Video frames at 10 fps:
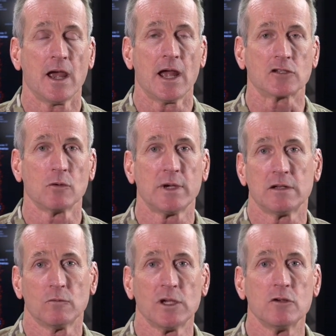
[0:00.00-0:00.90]
And so we,
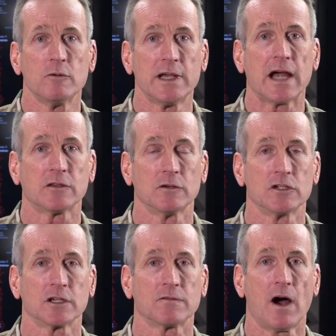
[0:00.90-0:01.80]
we knew we had to
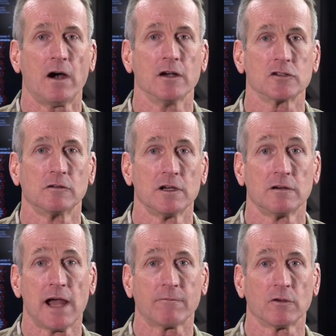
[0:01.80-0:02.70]
adjust fire. And so
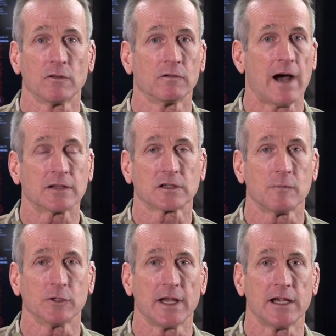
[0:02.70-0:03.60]
literally after the last
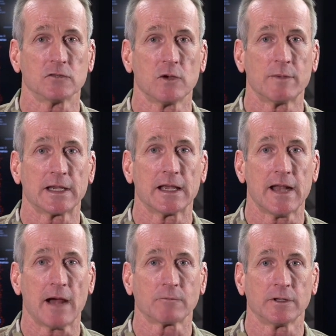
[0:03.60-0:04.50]
couple days, we've been getting
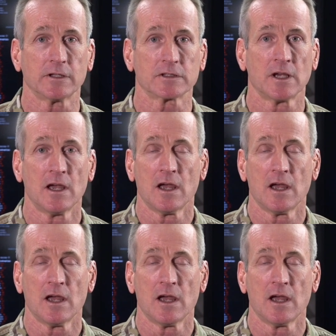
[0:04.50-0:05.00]
after this.